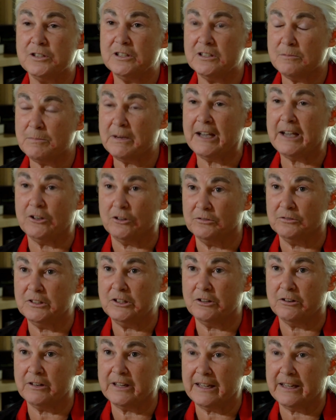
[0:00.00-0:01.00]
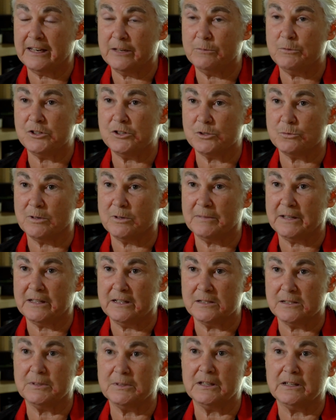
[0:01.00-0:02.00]
to buy only organic, which is what my
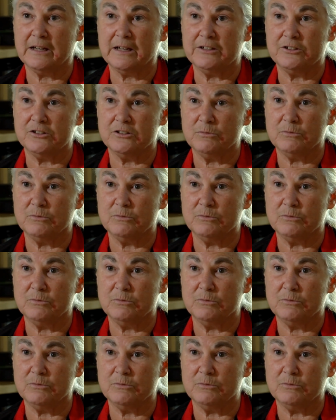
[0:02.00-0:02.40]
husband and I do.